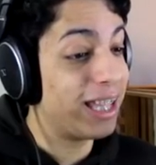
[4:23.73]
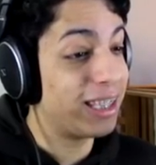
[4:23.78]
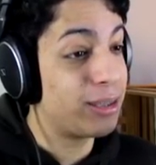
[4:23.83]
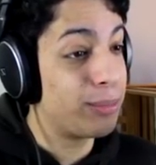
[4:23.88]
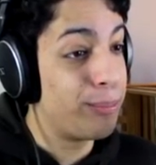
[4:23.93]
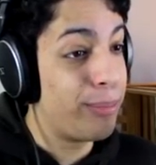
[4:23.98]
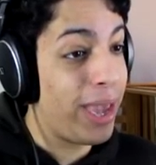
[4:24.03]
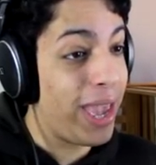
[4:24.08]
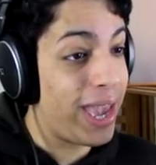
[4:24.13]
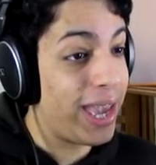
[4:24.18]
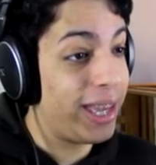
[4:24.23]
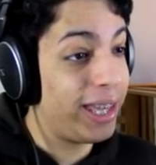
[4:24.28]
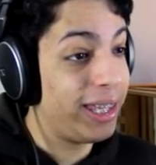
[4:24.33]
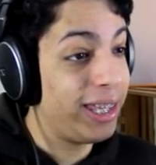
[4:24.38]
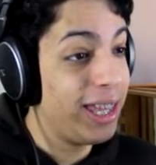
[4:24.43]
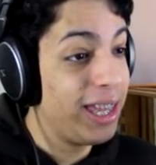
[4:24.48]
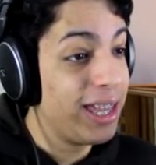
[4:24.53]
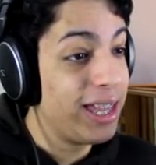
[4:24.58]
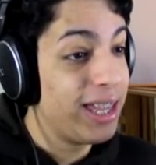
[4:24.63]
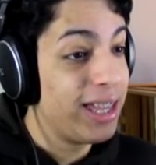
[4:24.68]
at
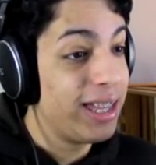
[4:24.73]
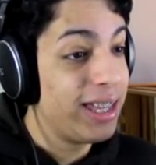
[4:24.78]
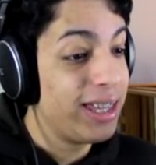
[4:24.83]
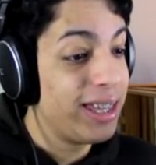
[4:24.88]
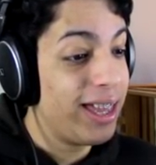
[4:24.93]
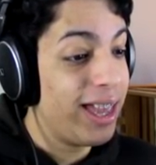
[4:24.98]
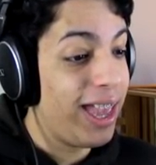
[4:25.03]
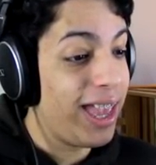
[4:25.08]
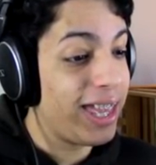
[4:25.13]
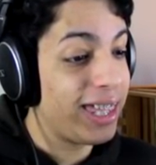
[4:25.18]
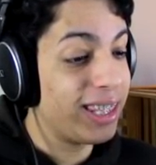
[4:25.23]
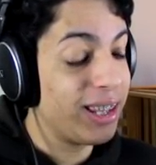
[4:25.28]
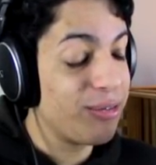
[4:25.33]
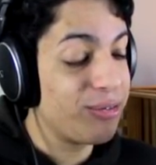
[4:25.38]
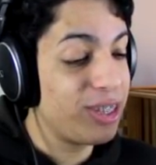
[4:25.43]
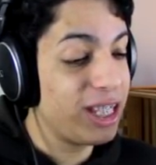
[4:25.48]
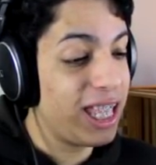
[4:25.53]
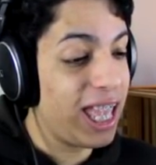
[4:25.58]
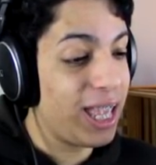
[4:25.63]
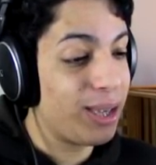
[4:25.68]
bay. Hey,
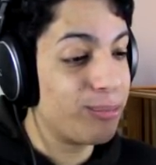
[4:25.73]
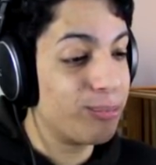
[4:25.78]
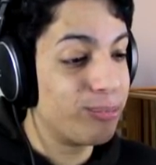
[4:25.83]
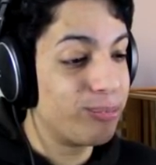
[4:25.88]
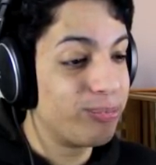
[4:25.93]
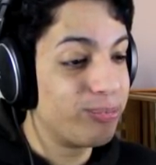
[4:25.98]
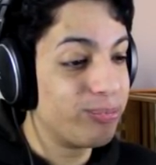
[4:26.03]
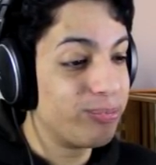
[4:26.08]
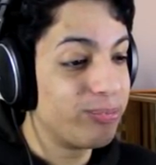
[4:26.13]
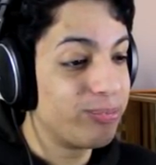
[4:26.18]
left the game.